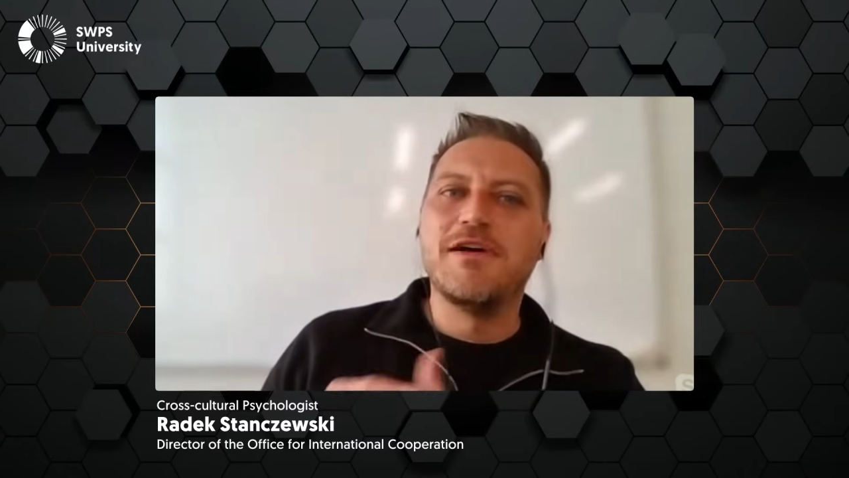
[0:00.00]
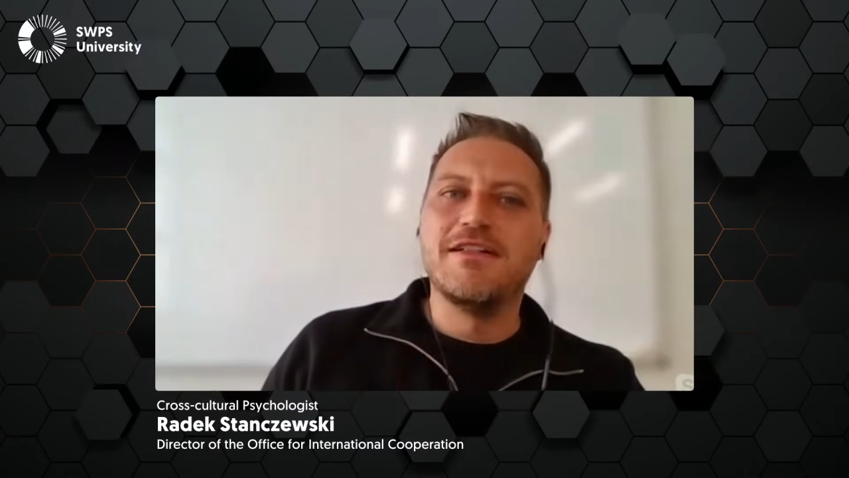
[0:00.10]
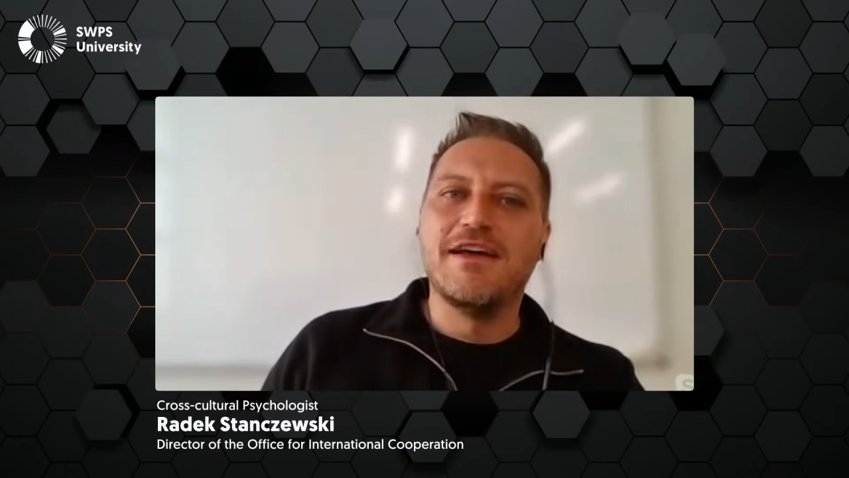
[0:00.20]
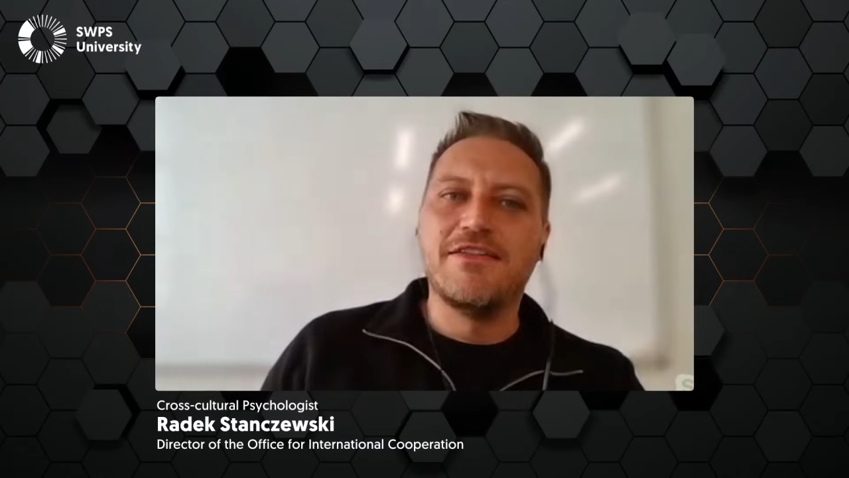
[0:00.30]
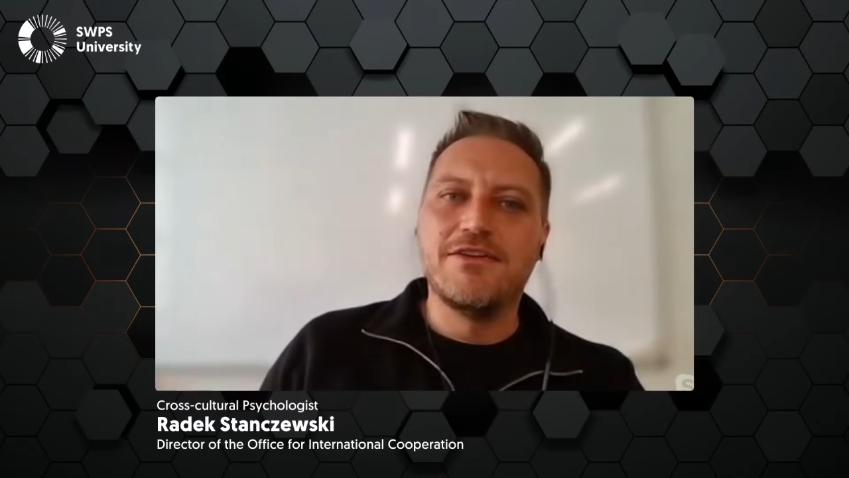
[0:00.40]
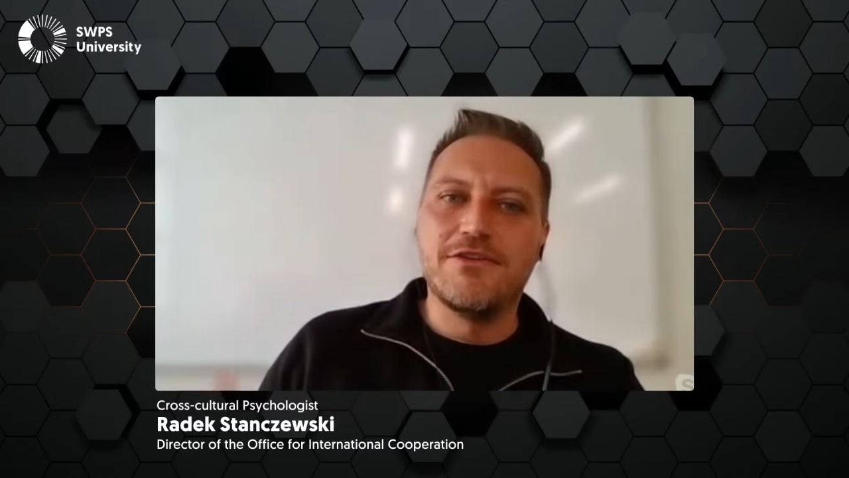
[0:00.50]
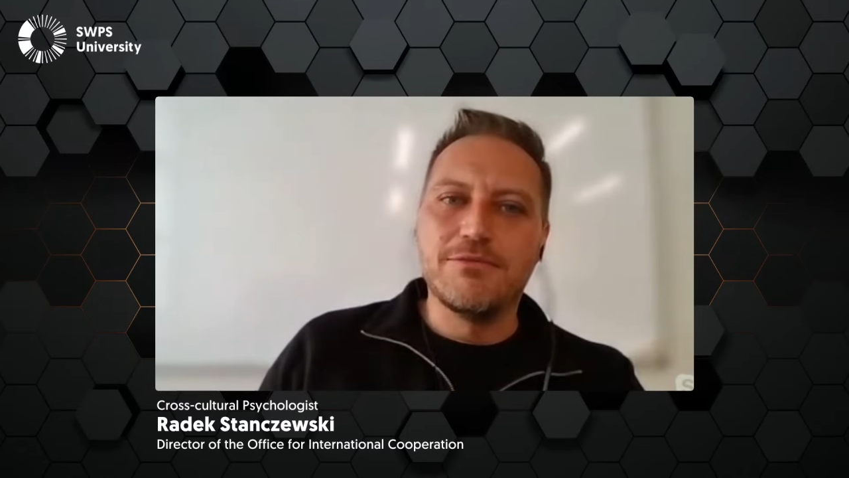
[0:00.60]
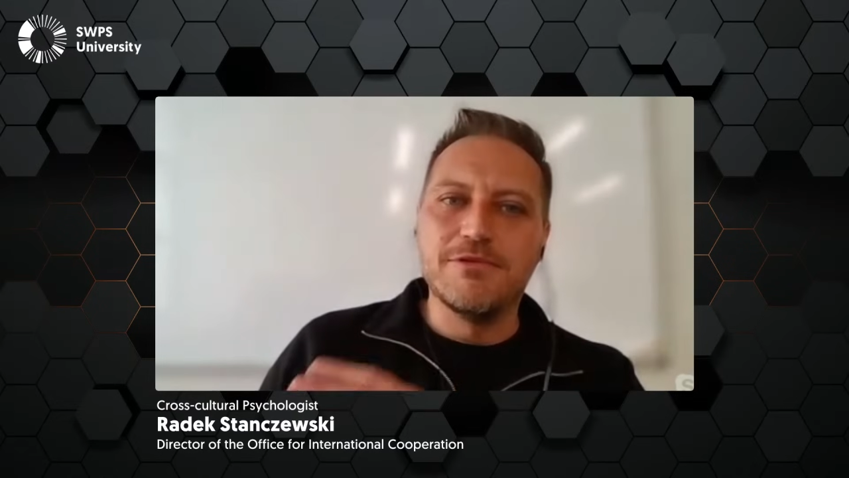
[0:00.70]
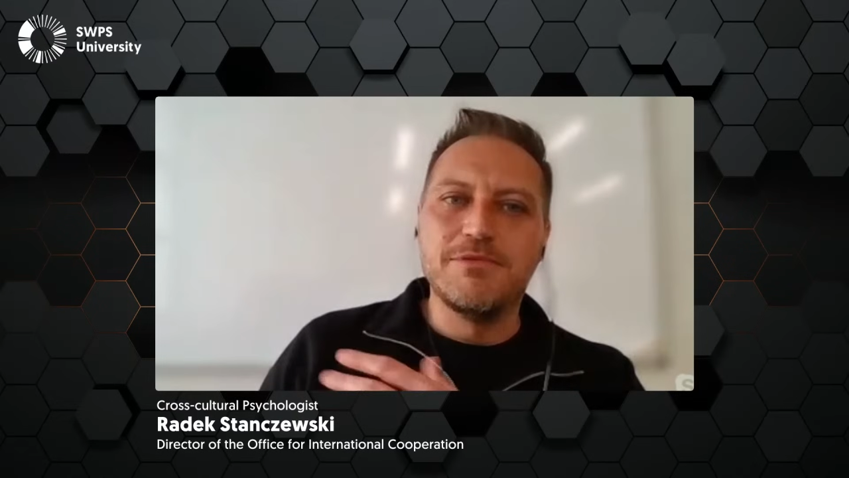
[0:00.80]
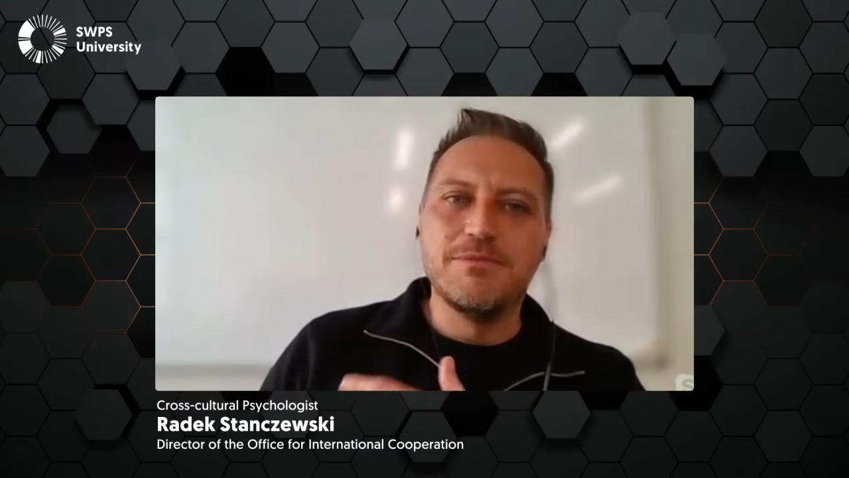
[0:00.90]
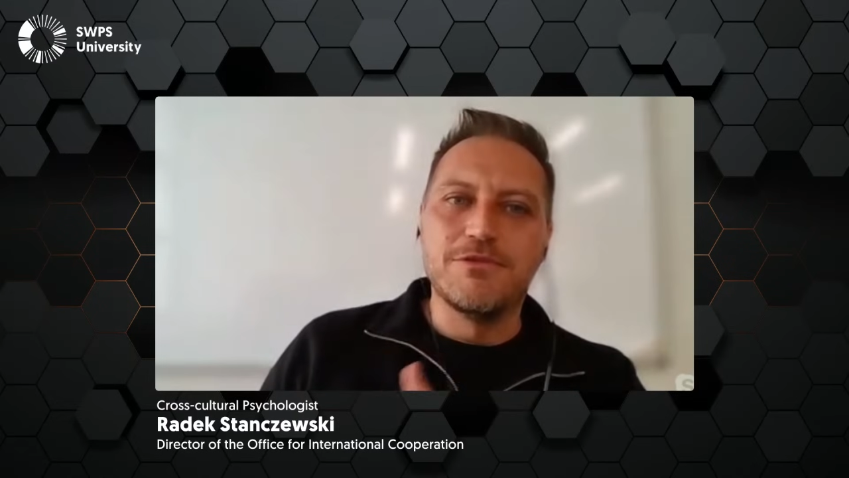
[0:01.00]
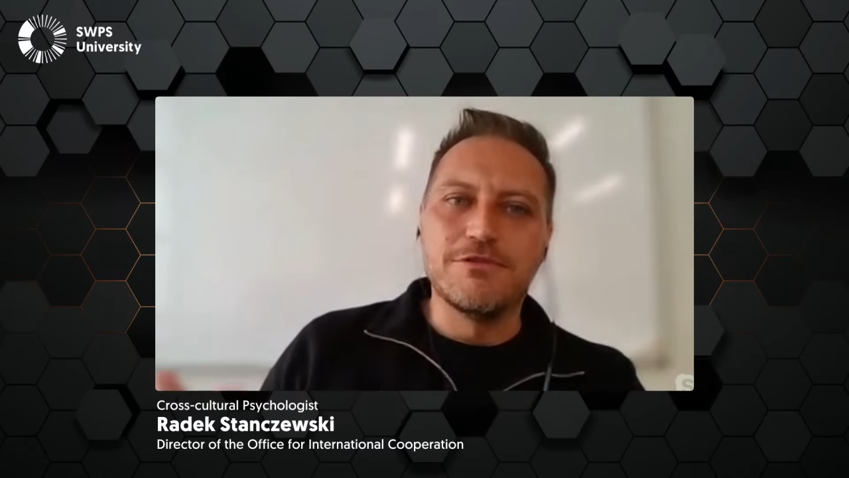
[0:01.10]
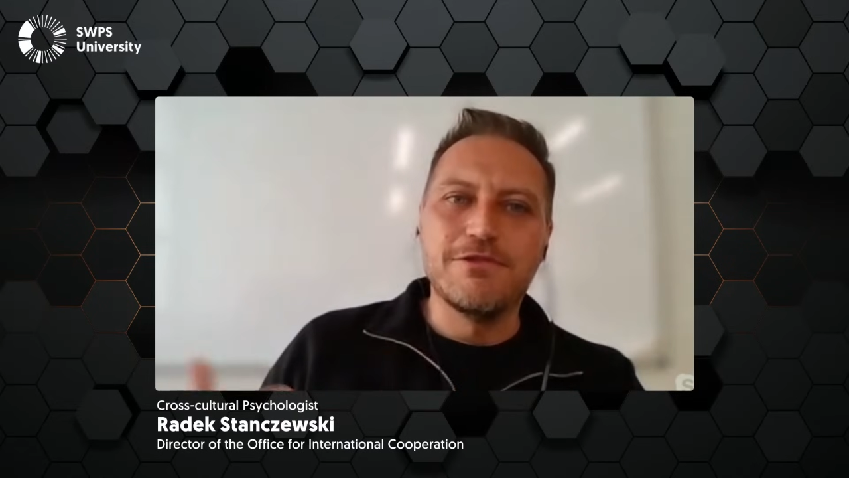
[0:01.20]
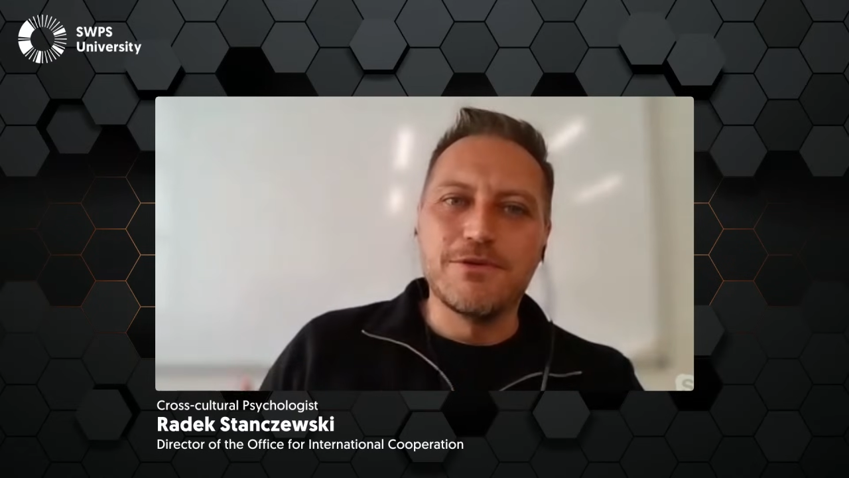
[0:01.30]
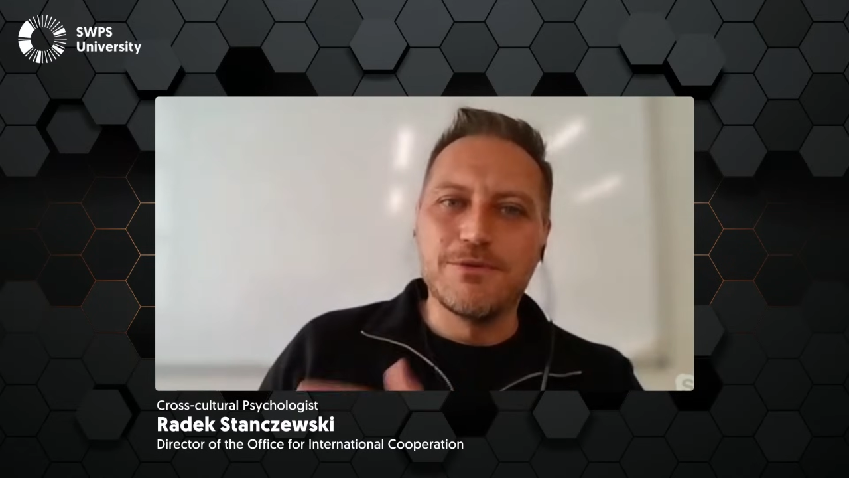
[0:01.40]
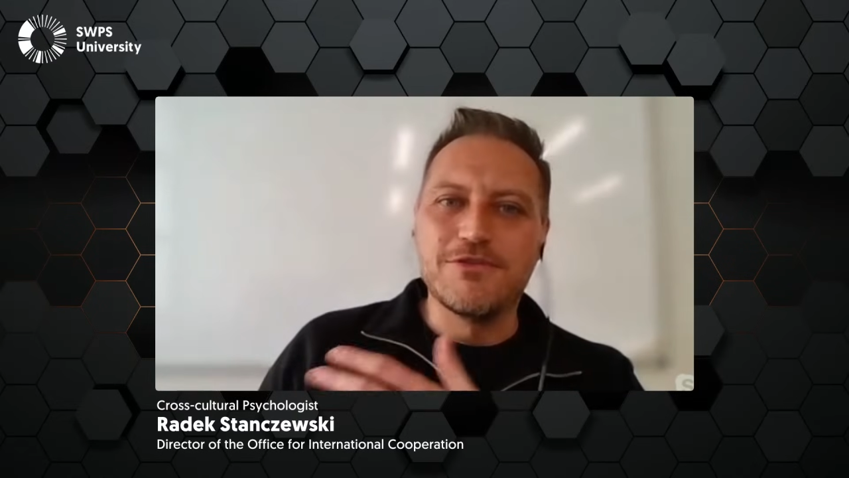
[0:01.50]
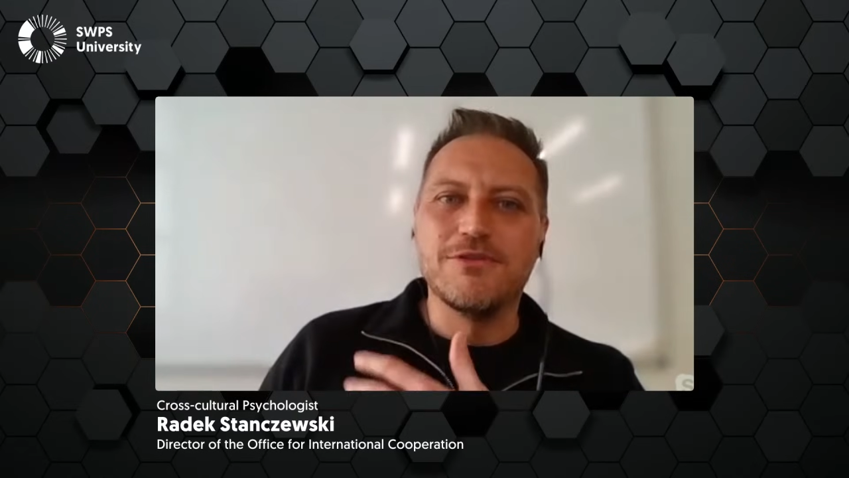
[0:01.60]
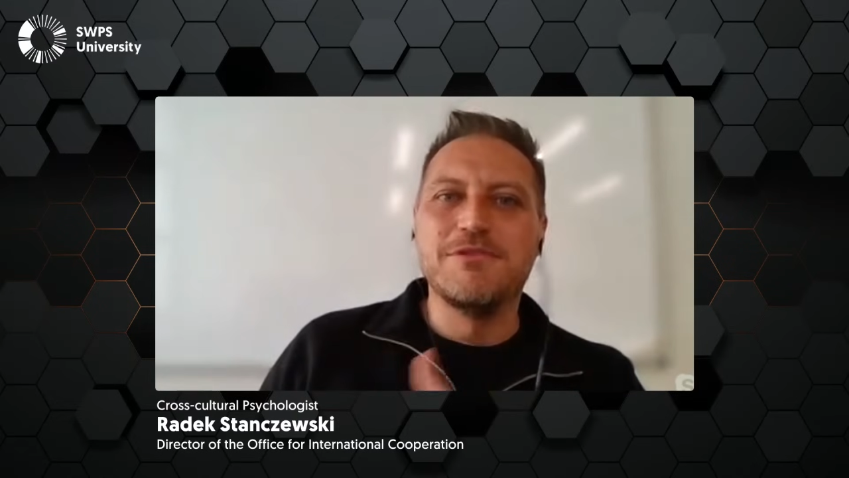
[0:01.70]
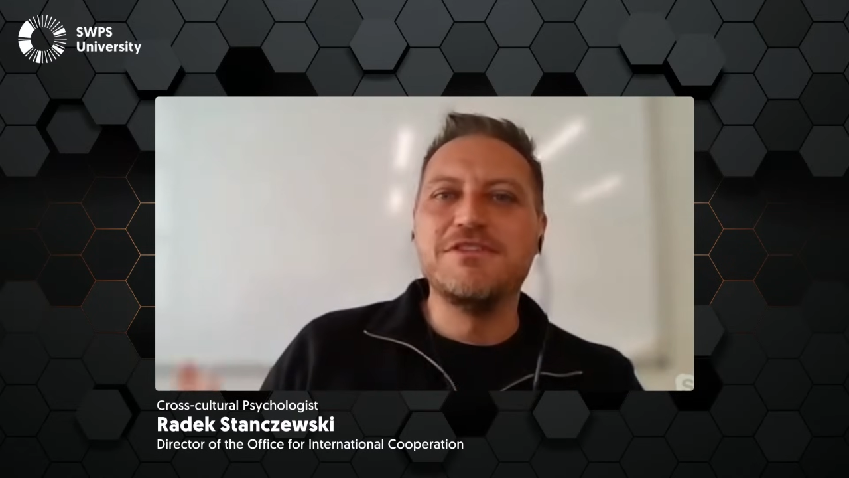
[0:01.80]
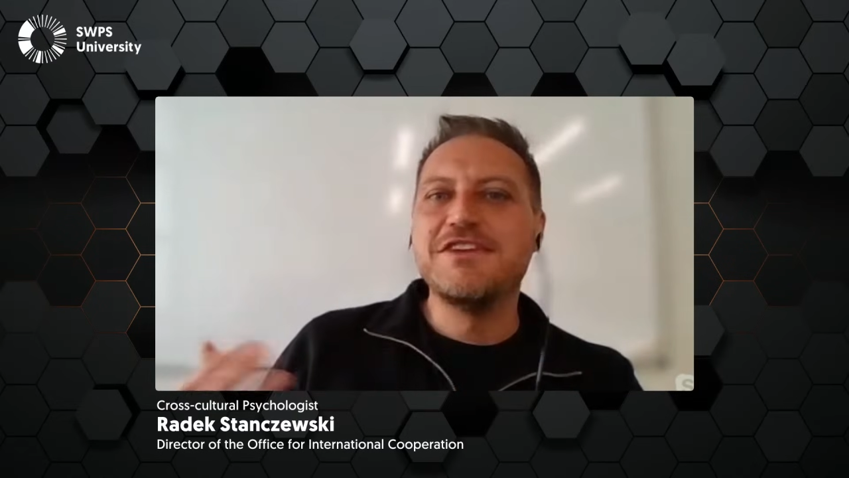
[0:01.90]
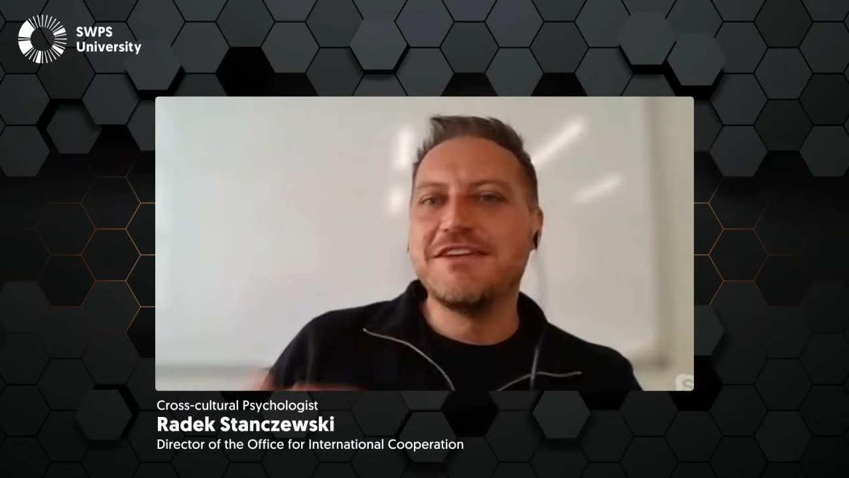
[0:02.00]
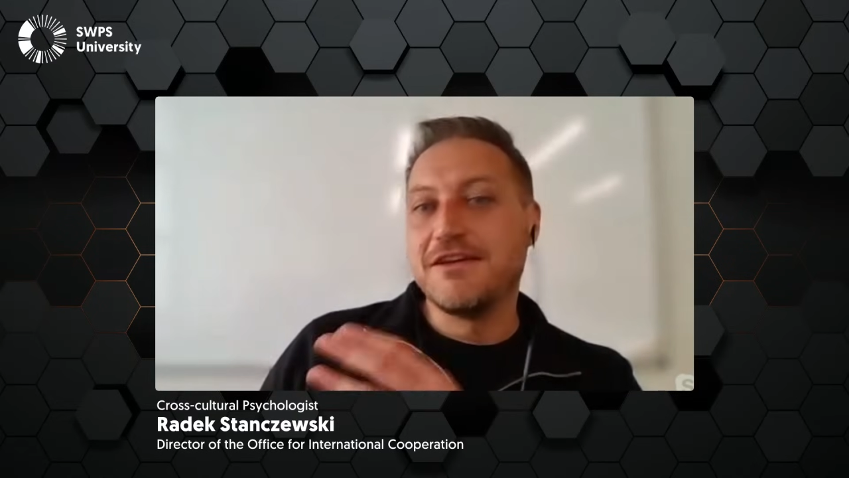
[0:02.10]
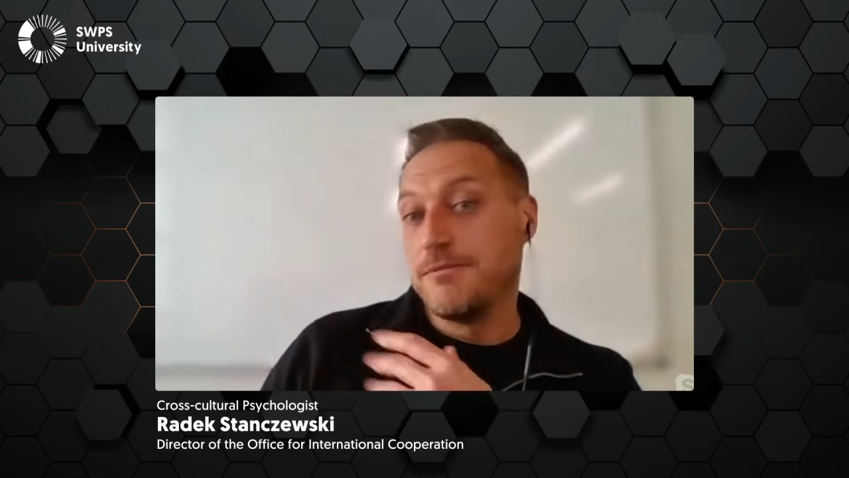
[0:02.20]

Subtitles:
while others will be more focused on maintaining